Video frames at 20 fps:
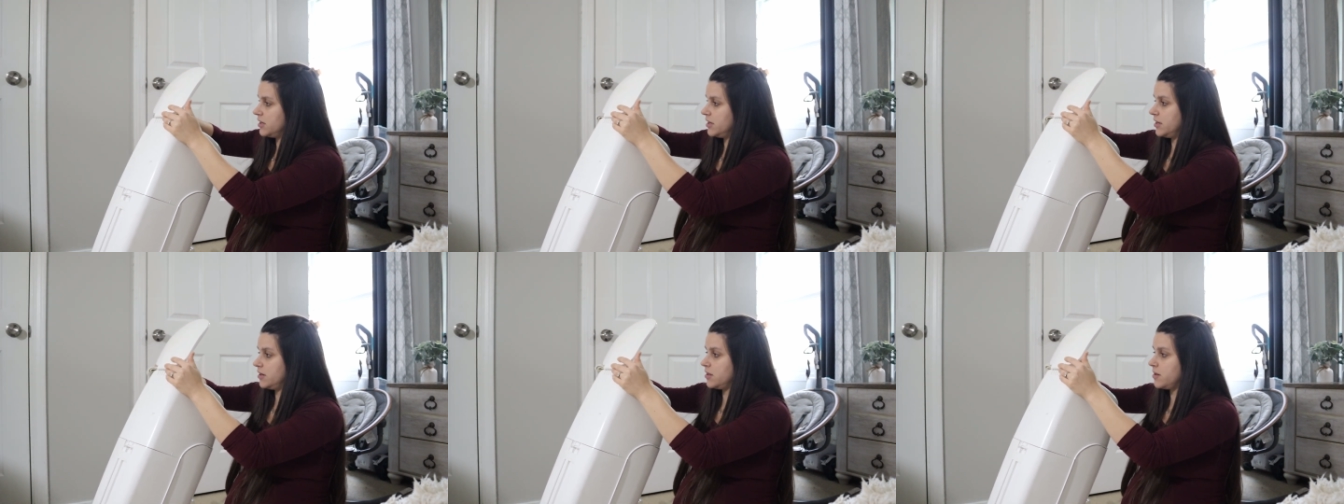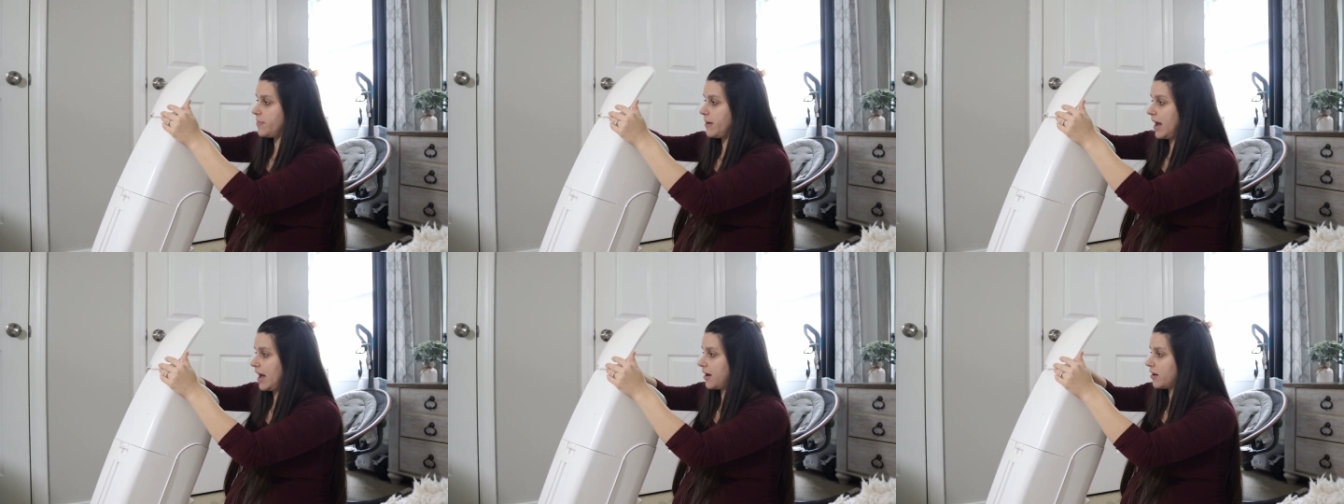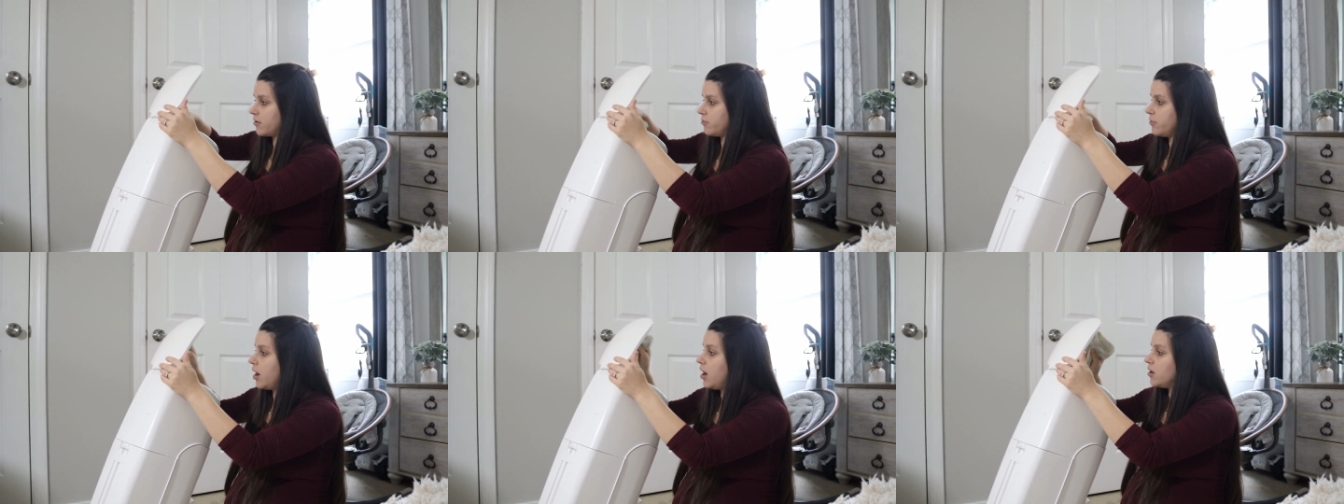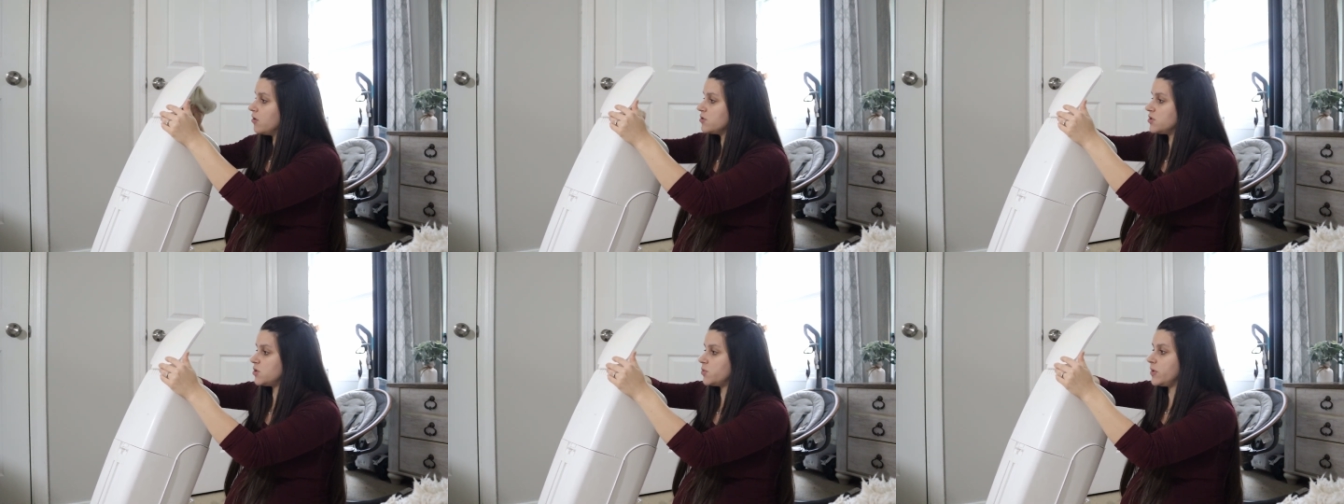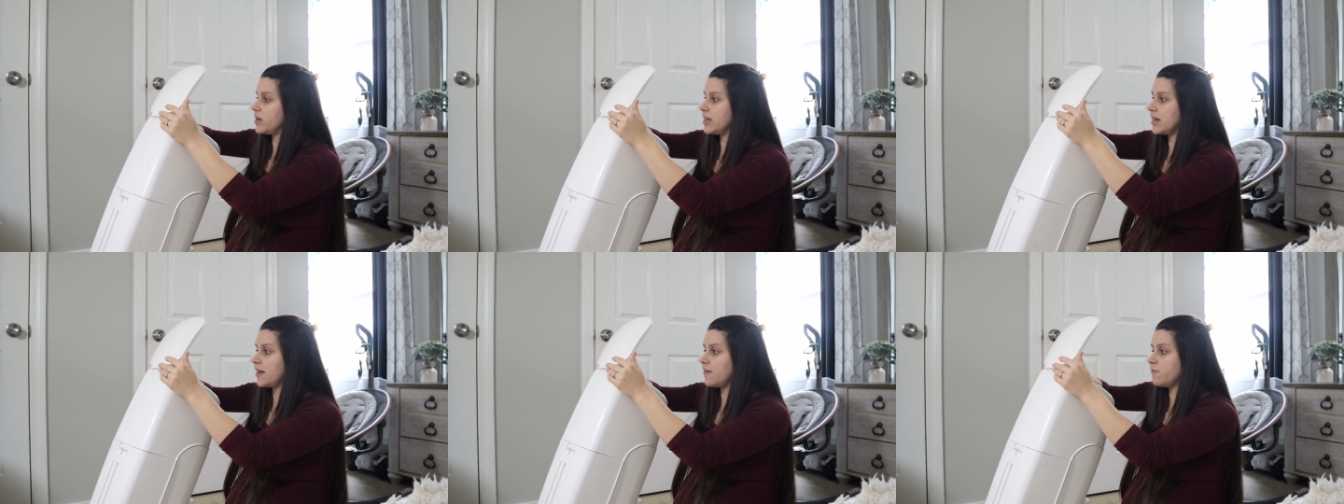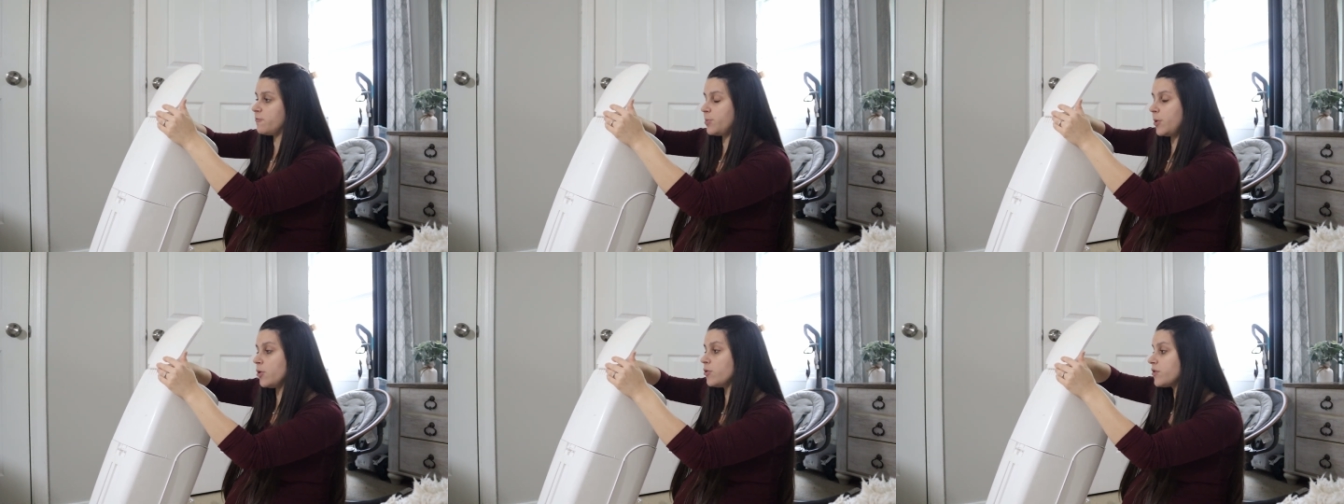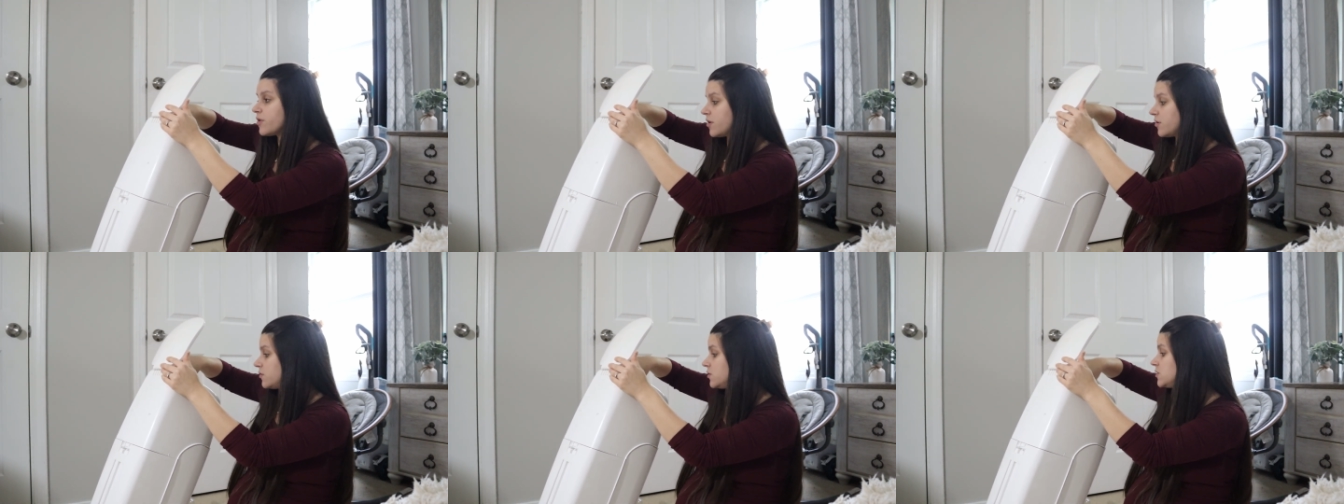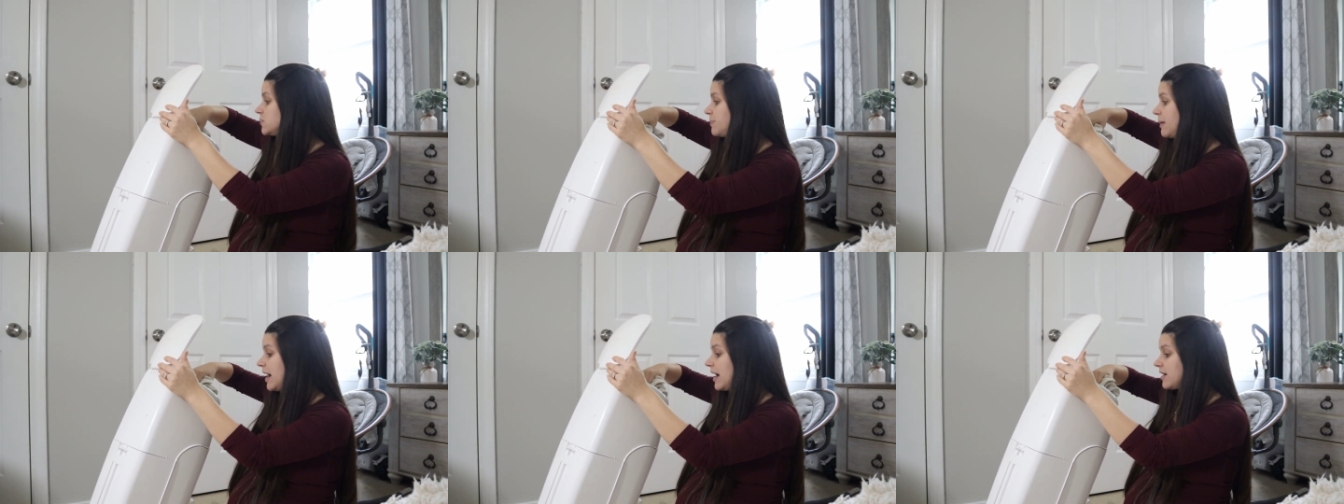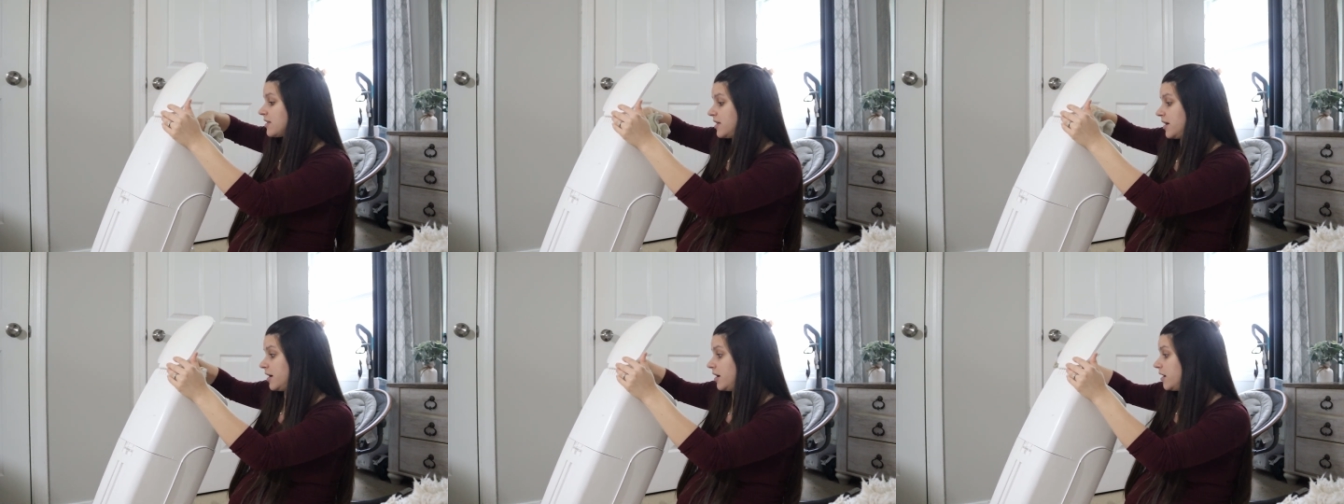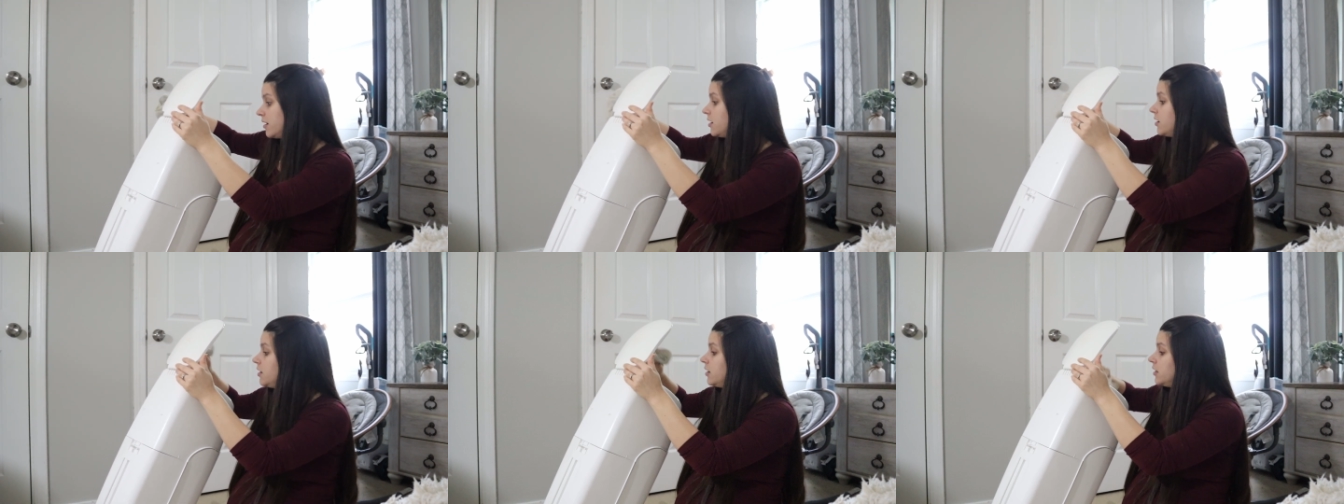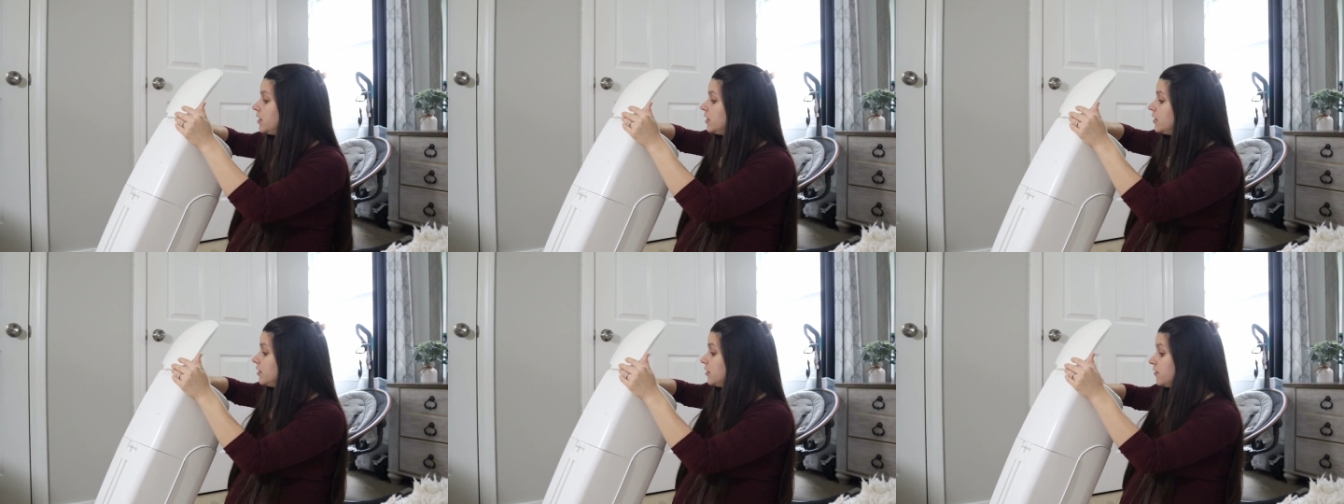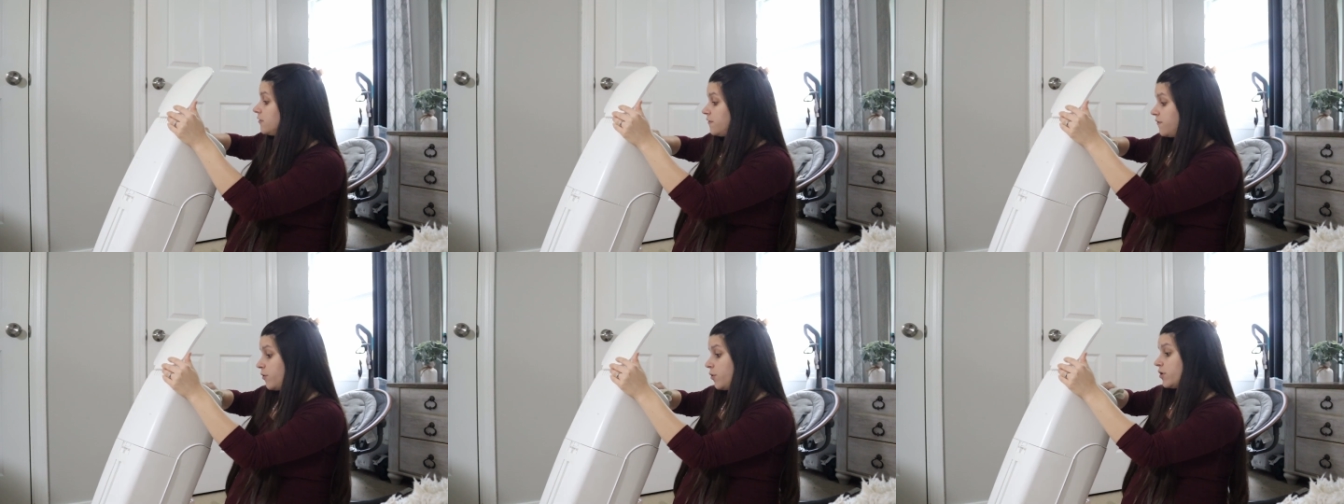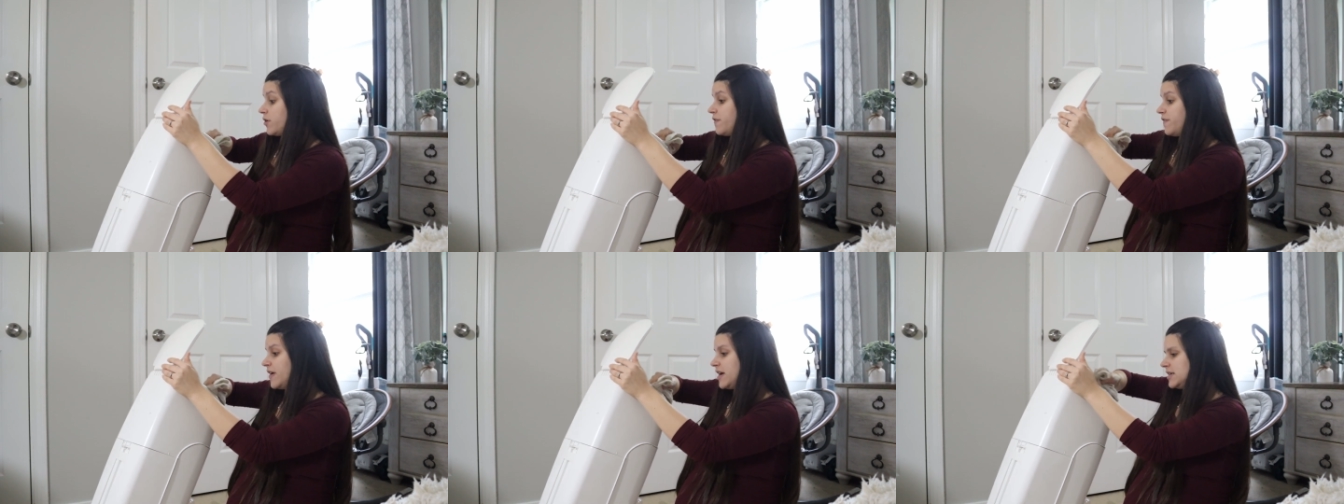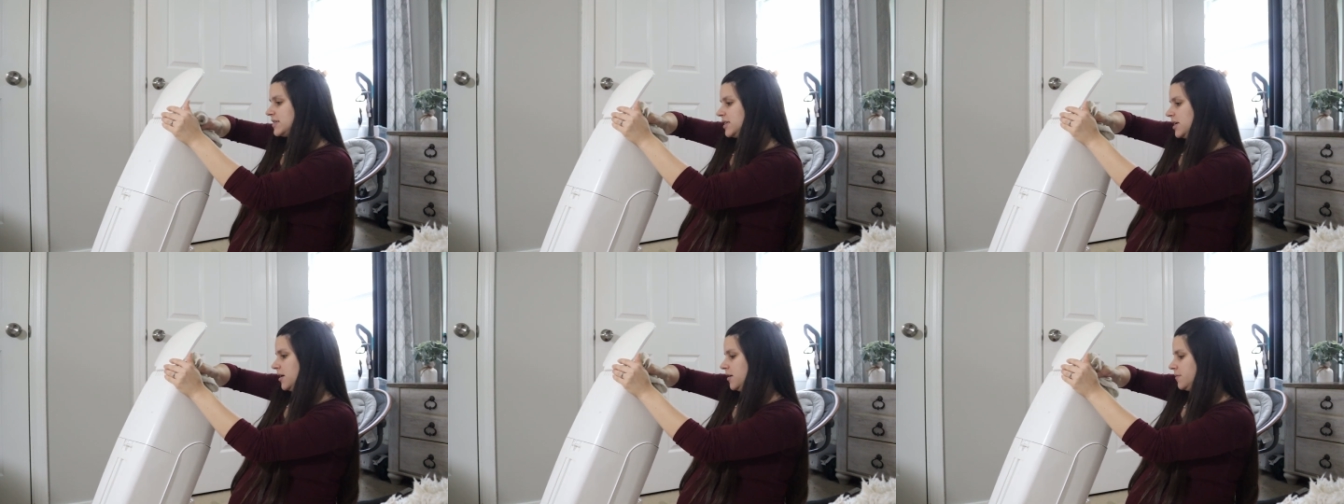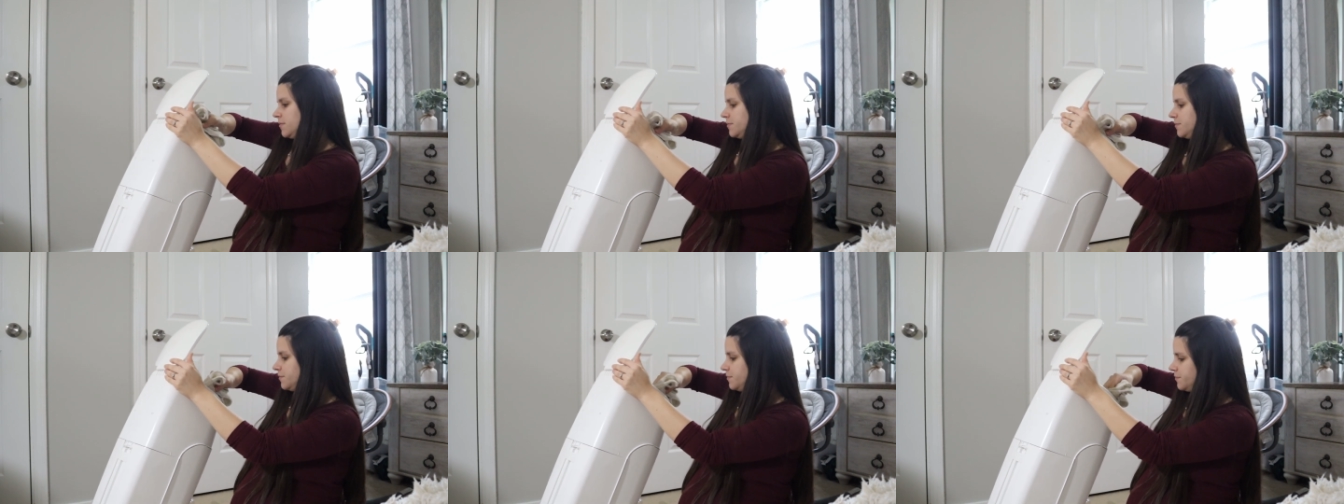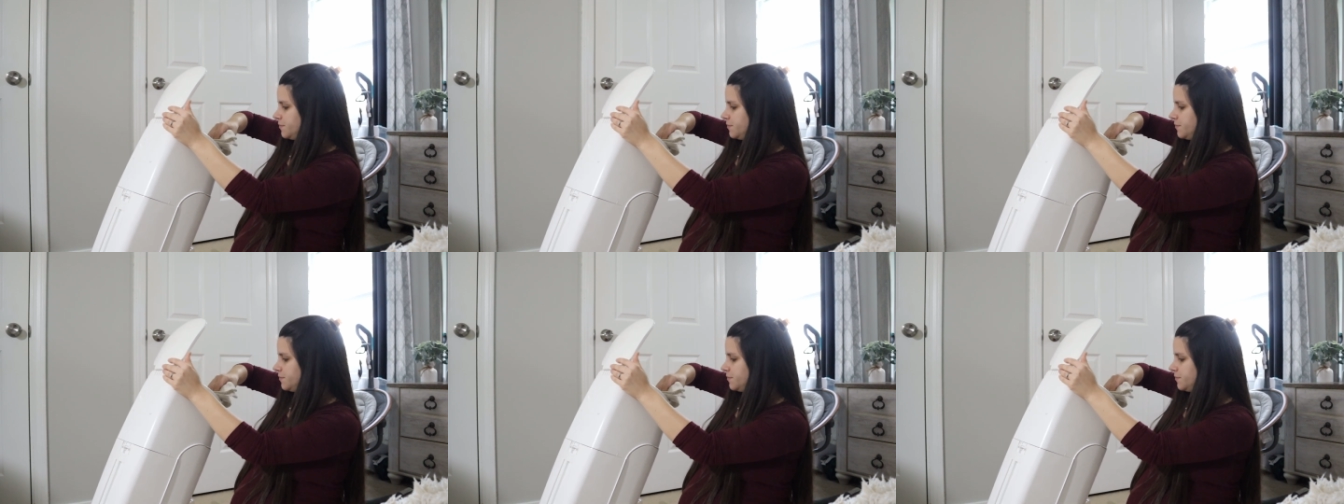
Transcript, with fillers: in the back row so we can have both girls back there forward facing.